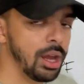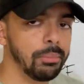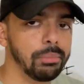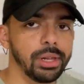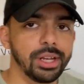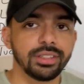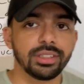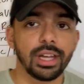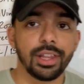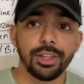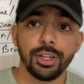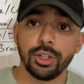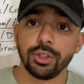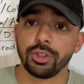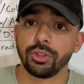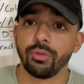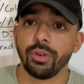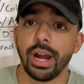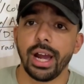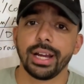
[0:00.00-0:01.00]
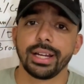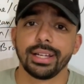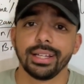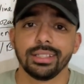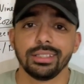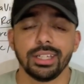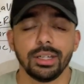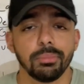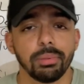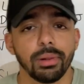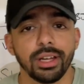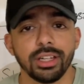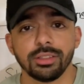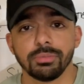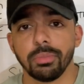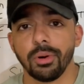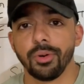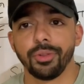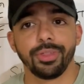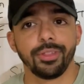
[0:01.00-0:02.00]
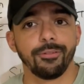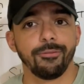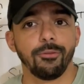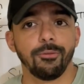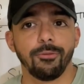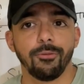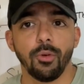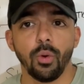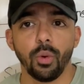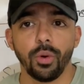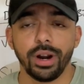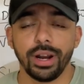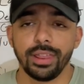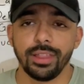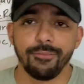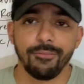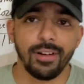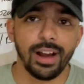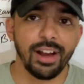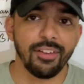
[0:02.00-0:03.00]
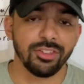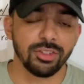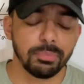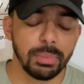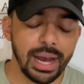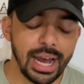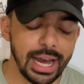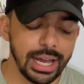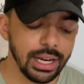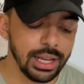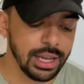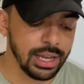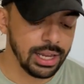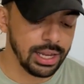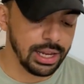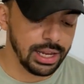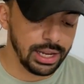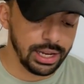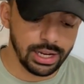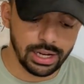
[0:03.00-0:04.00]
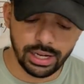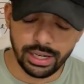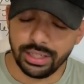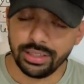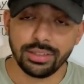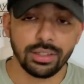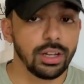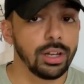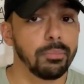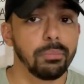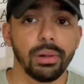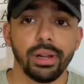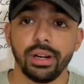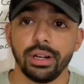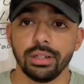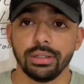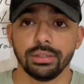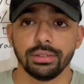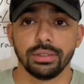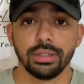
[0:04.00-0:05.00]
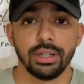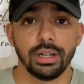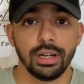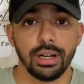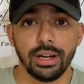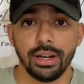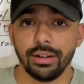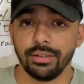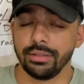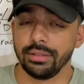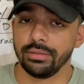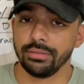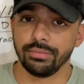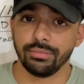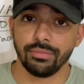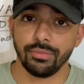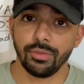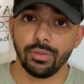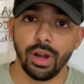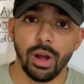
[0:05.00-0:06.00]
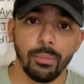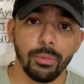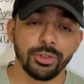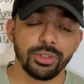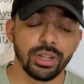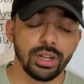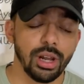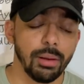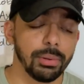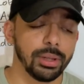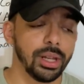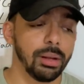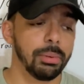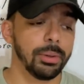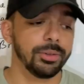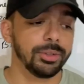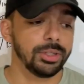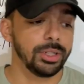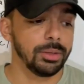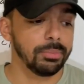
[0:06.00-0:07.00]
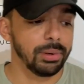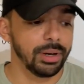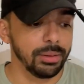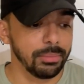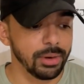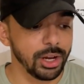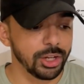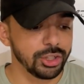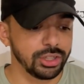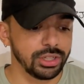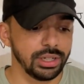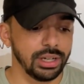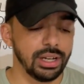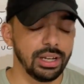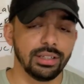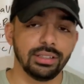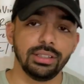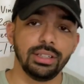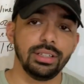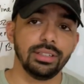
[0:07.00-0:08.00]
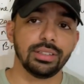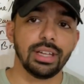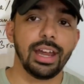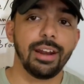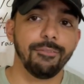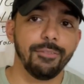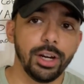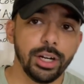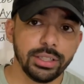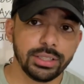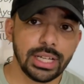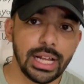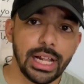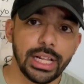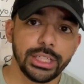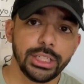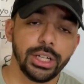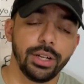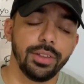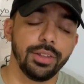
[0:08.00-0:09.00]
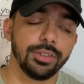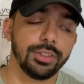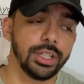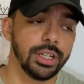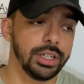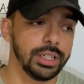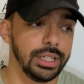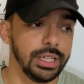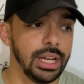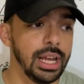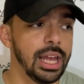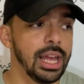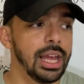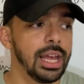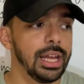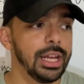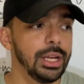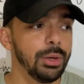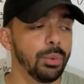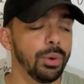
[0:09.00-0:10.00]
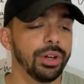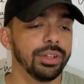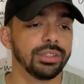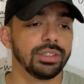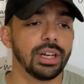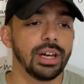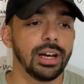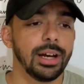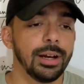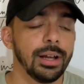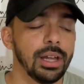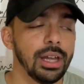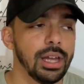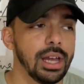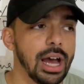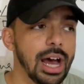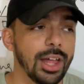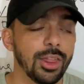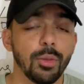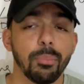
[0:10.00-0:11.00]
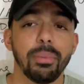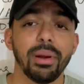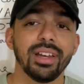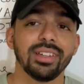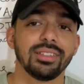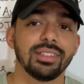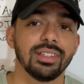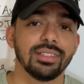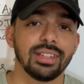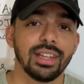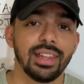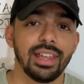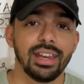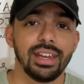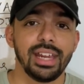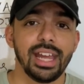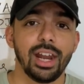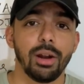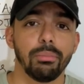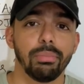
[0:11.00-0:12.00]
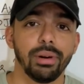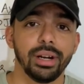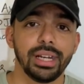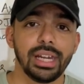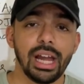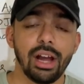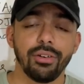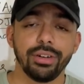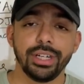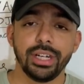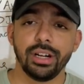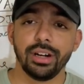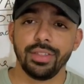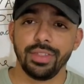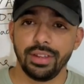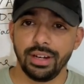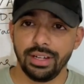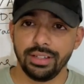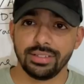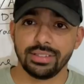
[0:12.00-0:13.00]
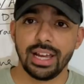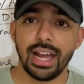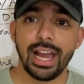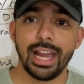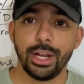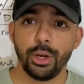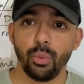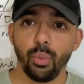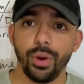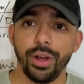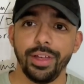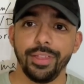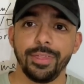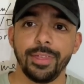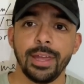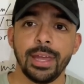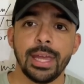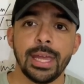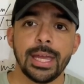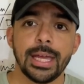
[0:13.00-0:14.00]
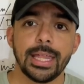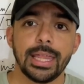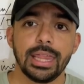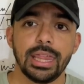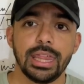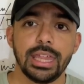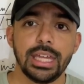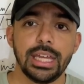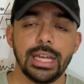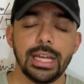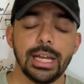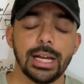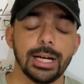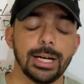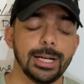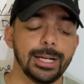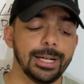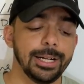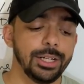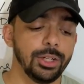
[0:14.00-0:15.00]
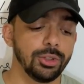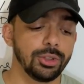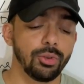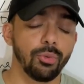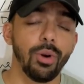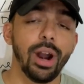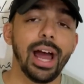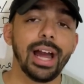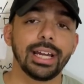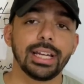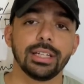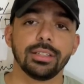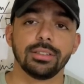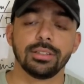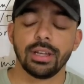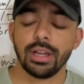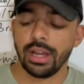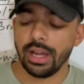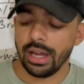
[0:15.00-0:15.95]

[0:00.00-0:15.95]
plays on the Houston Rockets. He plays both the four and the five spot. Uh, he's a good player. Uh, almost a double-double machine pretty much. He, he's had a very solid year this year. He, he was uh, on the Pistons, and then he had a breakout year, and then he signed with the uh, Houston Rockets.